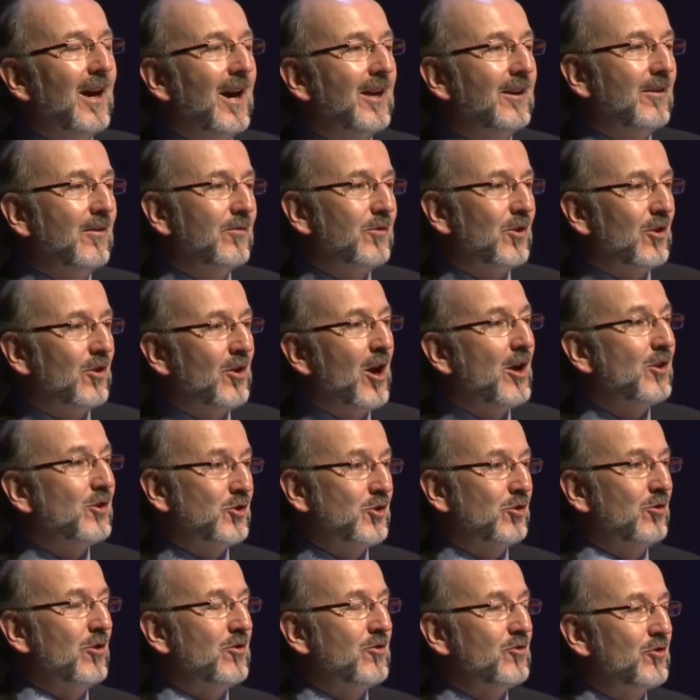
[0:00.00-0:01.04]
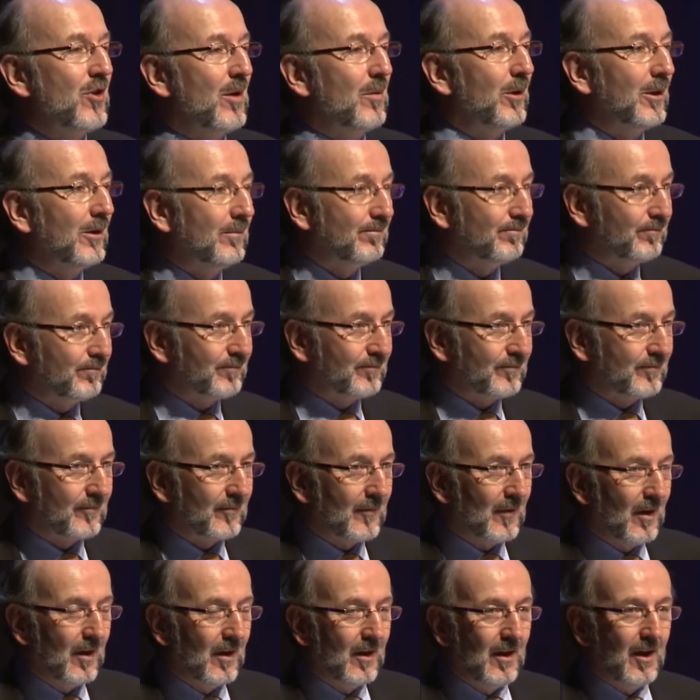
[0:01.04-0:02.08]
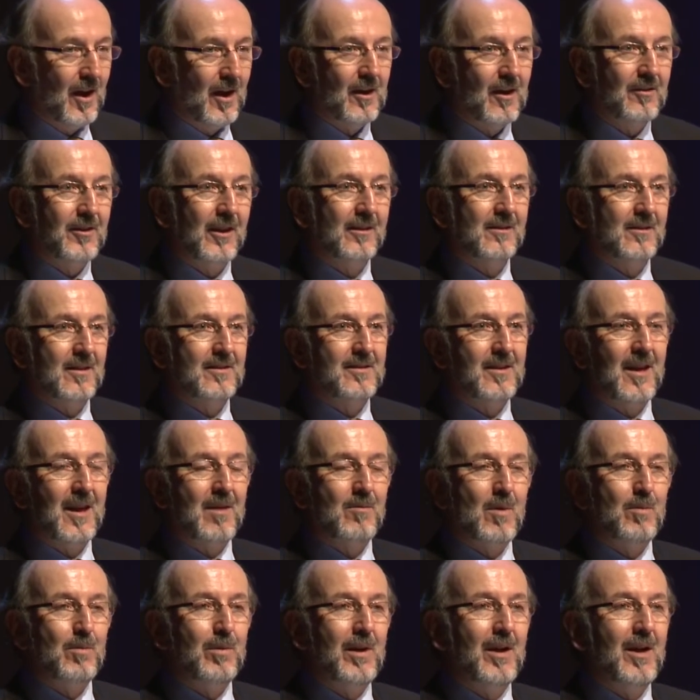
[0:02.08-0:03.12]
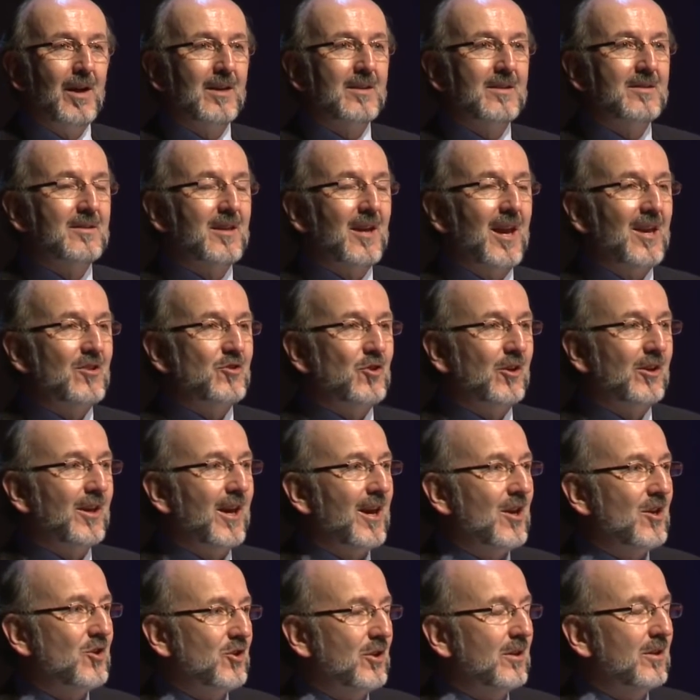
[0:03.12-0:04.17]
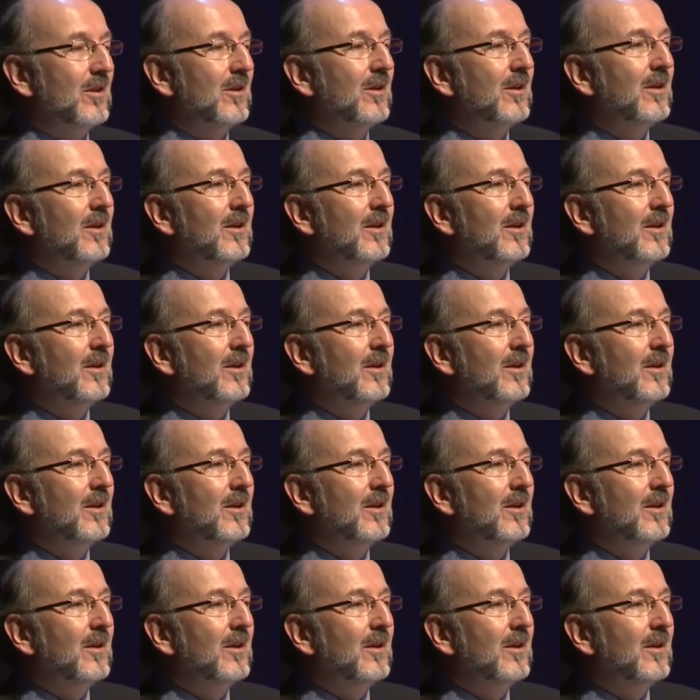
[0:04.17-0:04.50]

And if you're not, you're in trouble. And I think the same applies to education,